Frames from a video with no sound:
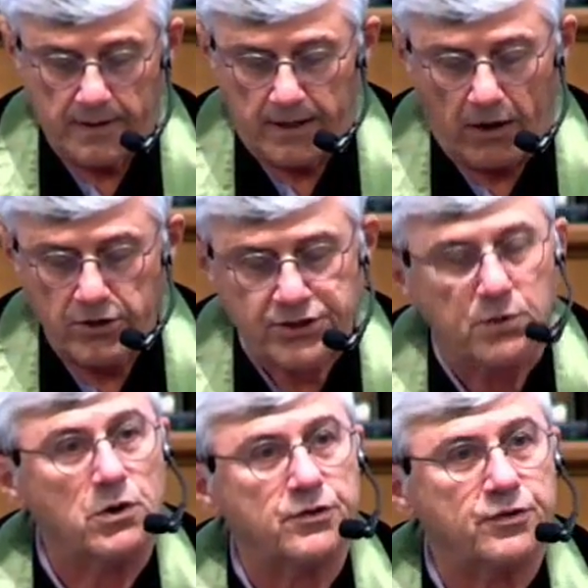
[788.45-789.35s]
Aren't you
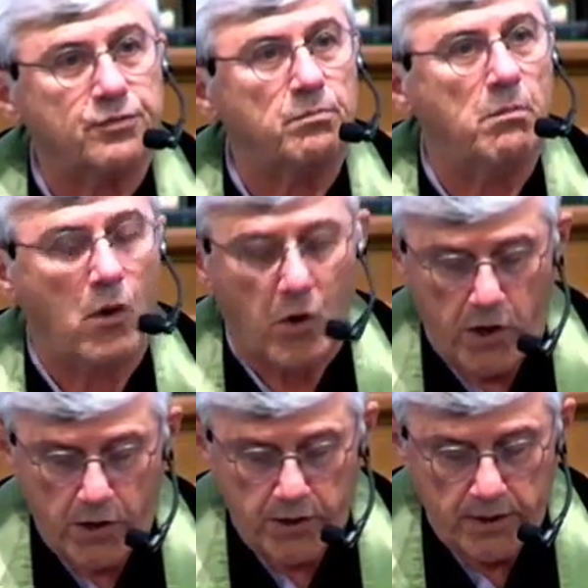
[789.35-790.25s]
worth
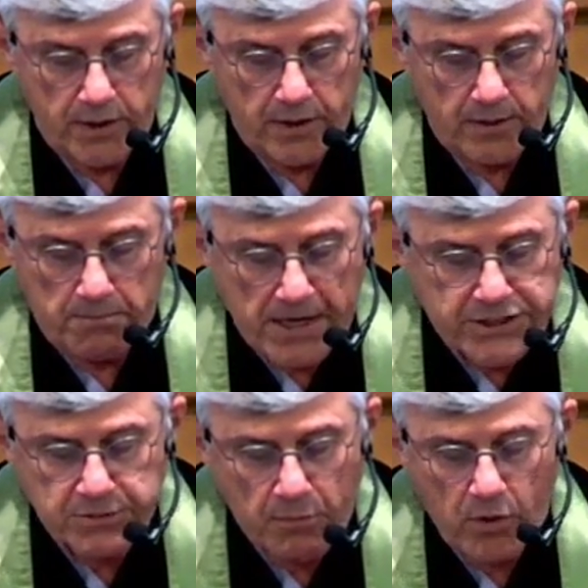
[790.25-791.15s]
more,
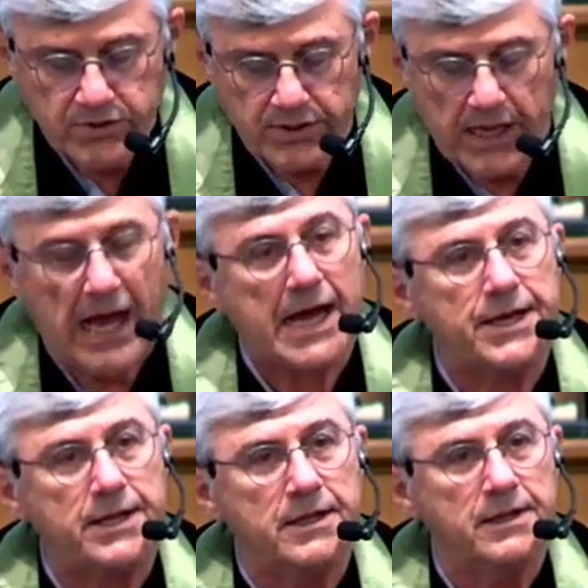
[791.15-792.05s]
much more to
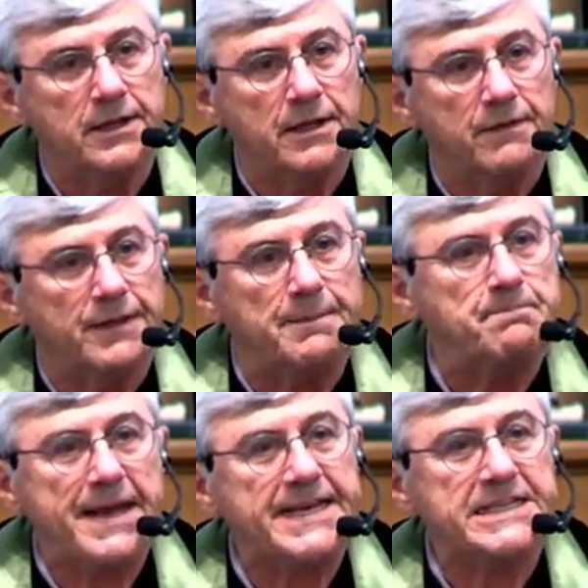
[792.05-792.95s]
God than
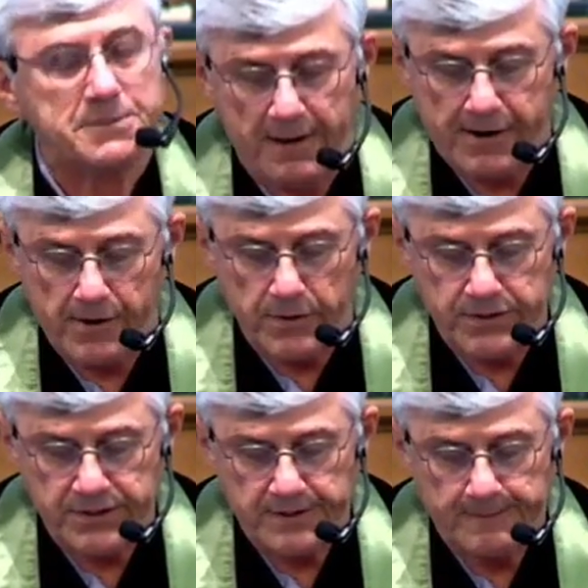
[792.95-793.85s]
many sparrows?